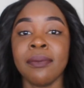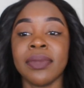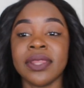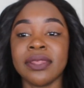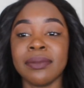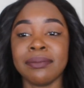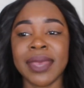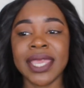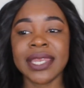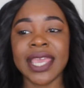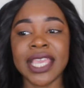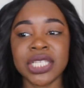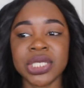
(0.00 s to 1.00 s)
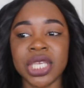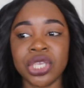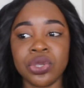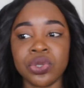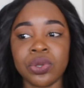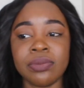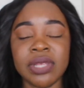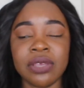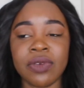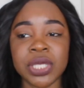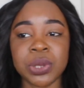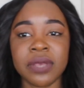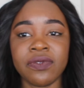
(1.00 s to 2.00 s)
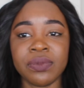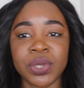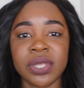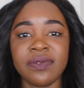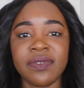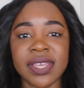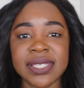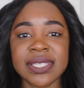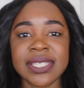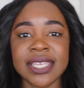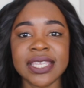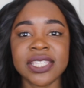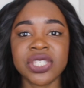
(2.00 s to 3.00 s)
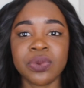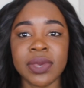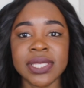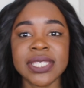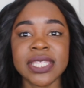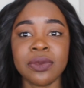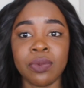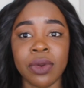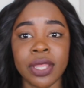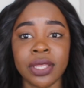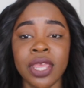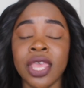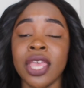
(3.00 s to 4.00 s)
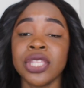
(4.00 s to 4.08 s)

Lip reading: But the main age that you normally graduate from university is 21.